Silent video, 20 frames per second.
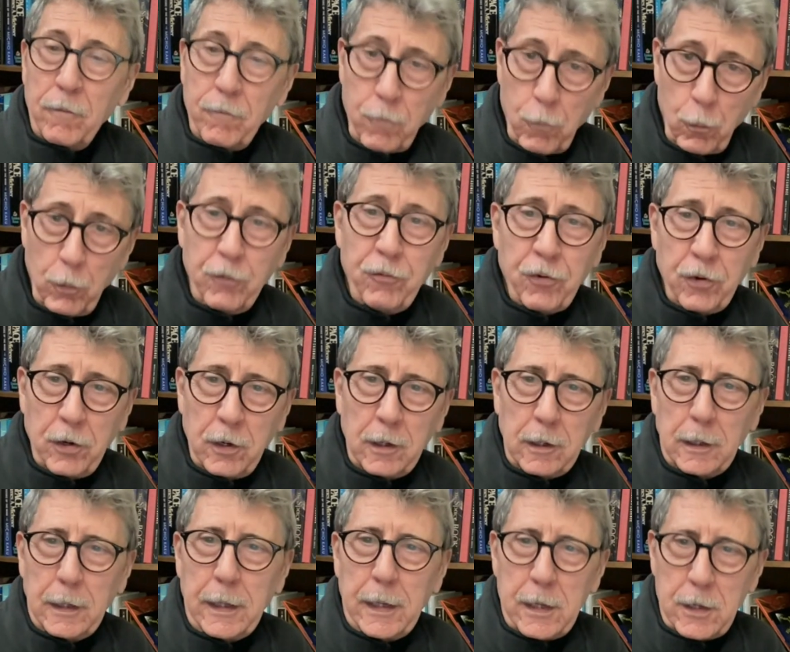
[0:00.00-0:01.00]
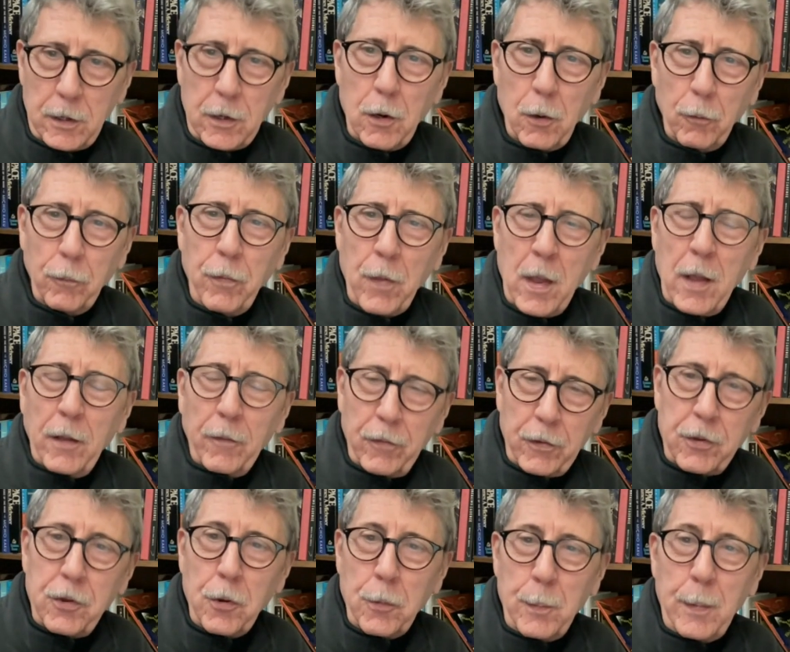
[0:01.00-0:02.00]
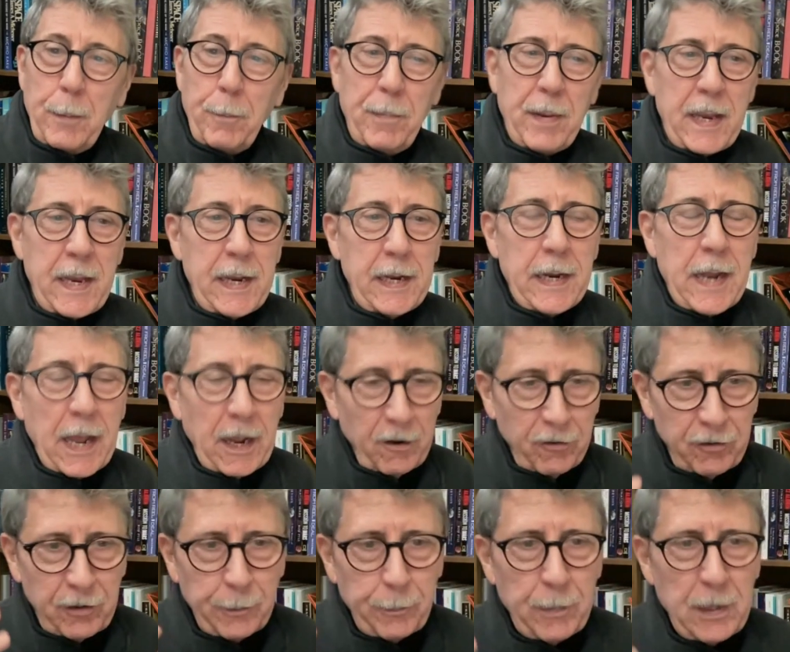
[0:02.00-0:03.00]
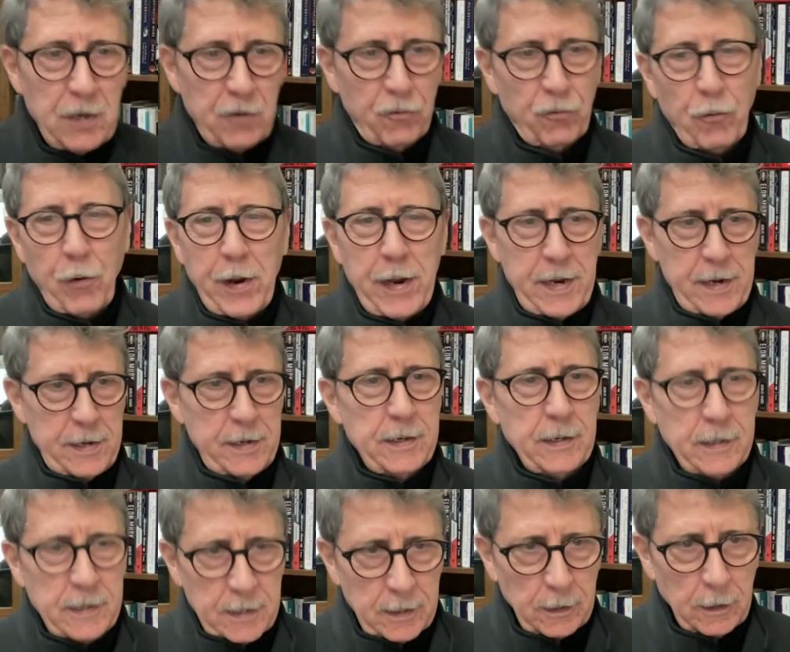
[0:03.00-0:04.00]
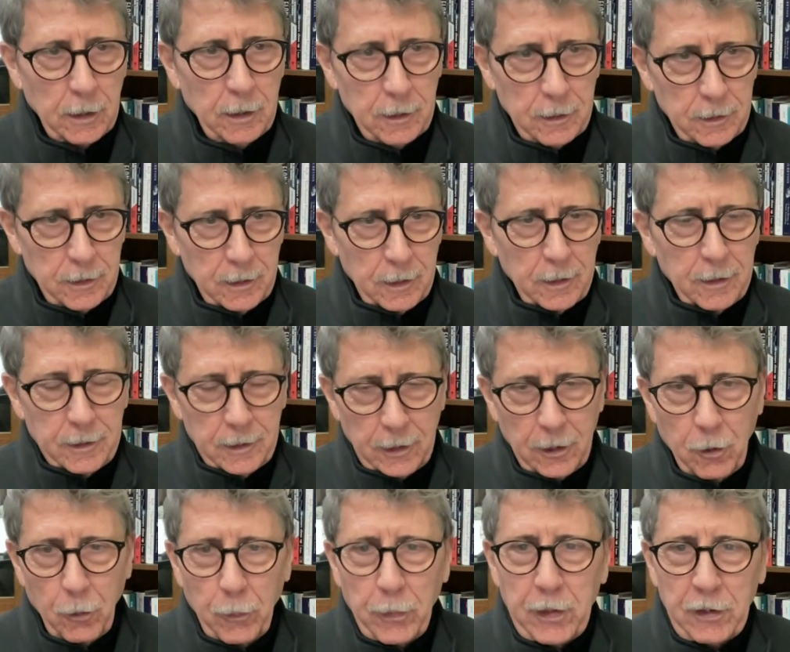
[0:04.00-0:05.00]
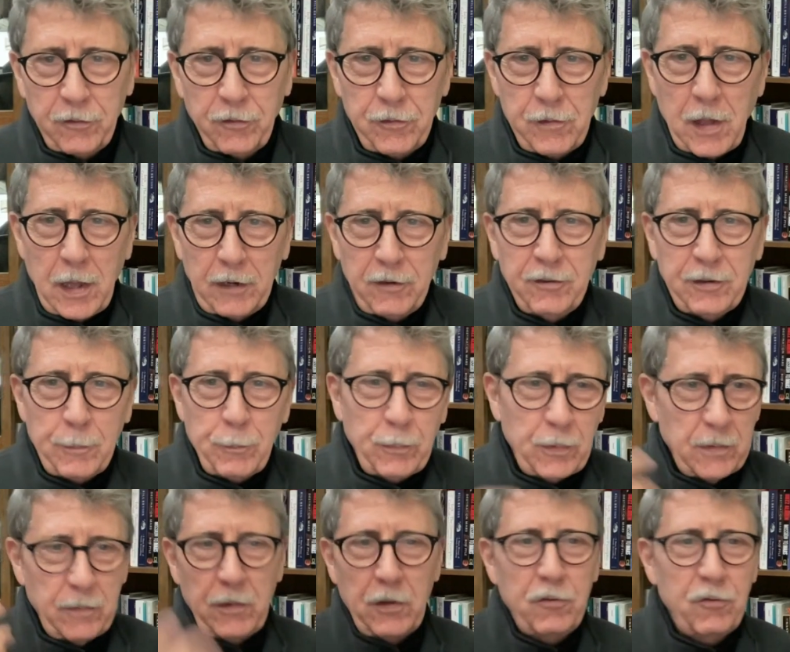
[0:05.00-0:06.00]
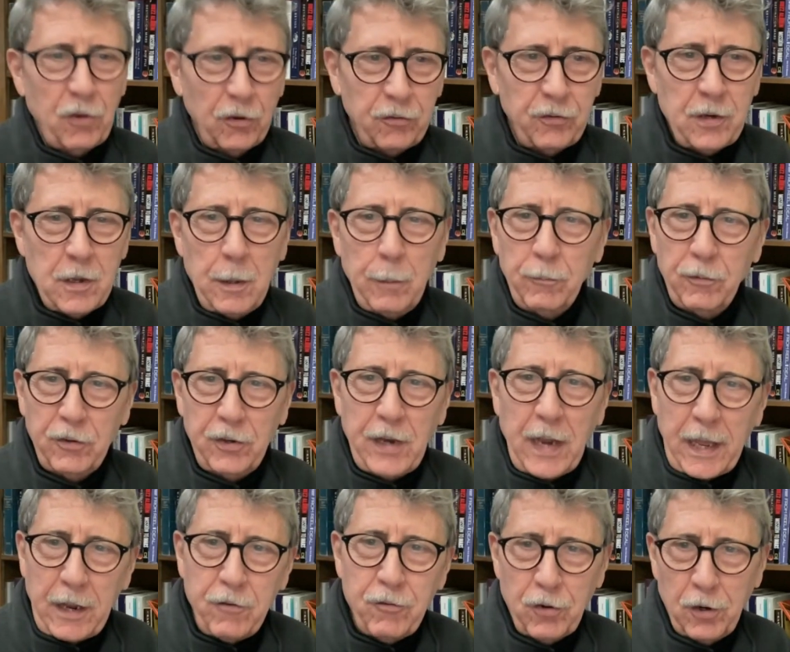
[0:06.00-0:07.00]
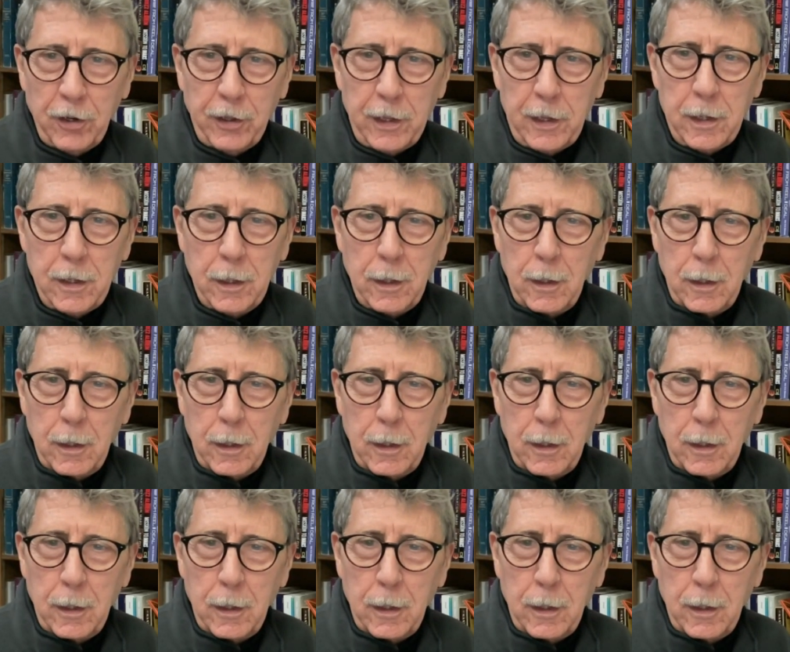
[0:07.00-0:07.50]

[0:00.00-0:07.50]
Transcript: Fortunately, you know, the human being has to be trained to kill. You know, it's not something that just comes naturally.